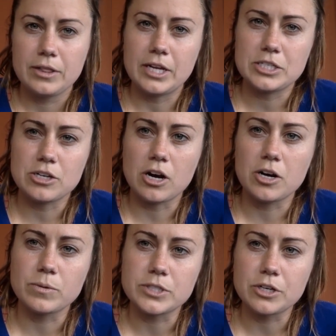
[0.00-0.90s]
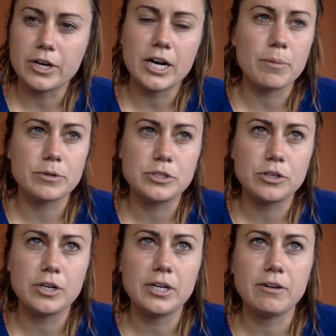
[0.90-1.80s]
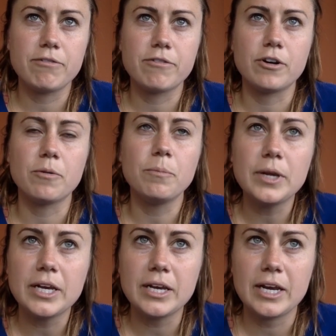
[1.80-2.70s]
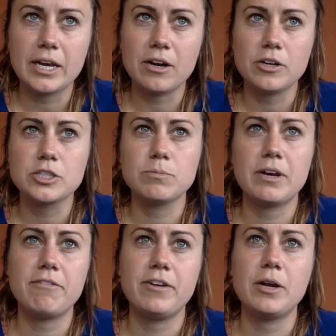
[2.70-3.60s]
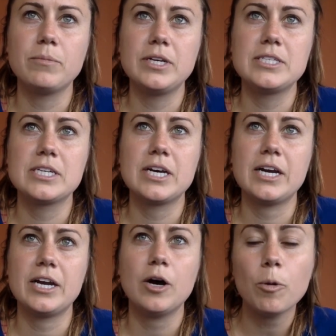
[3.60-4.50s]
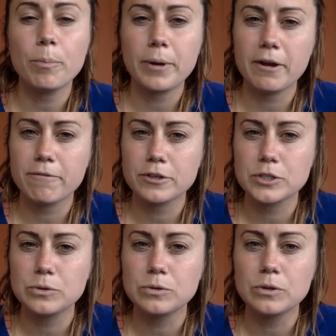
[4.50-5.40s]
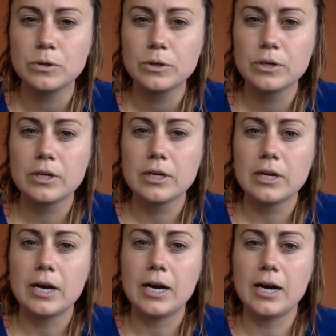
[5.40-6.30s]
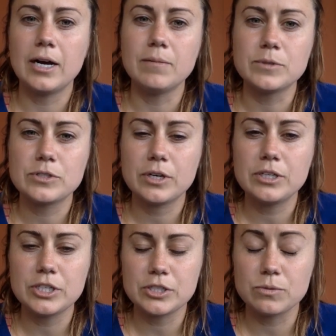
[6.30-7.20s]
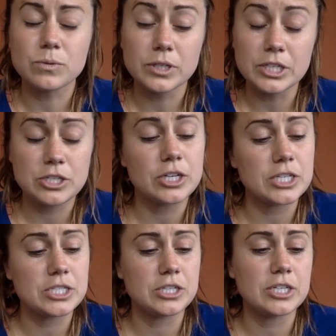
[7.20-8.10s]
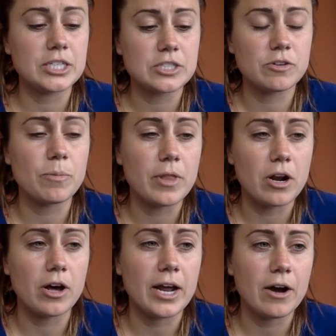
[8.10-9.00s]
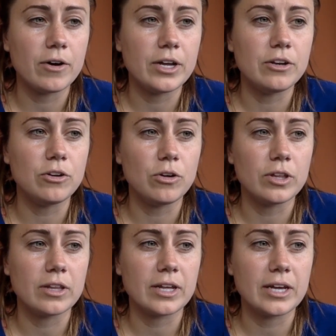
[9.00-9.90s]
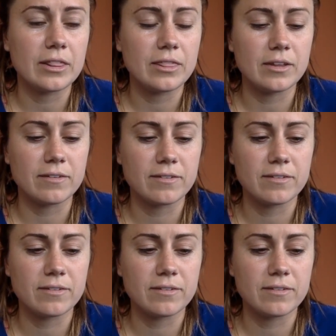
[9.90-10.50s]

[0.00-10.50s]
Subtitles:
that soccer was a great opportunity for me and also my family to kind of help pay for school. So I just really took it serious from then on out and knew that like this